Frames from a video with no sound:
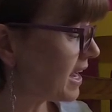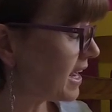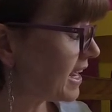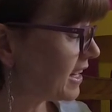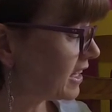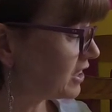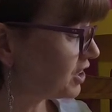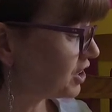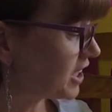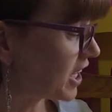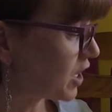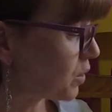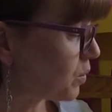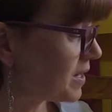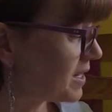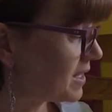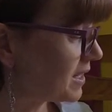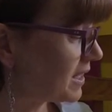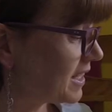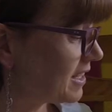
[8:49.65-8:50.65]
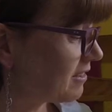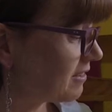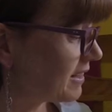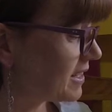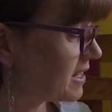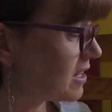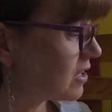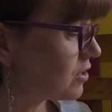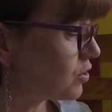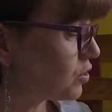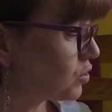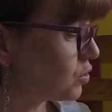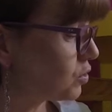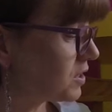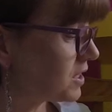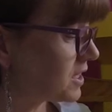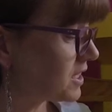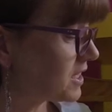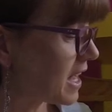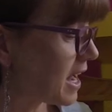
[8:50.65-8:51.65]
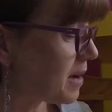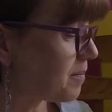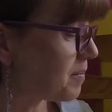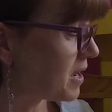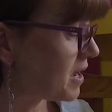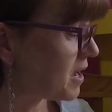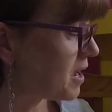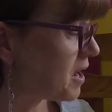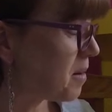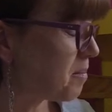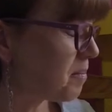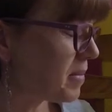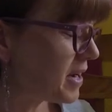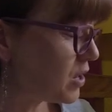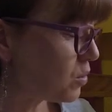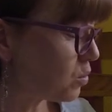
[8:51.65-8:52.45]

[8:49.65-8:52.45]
in a shadowy clearing, stood Snape, but he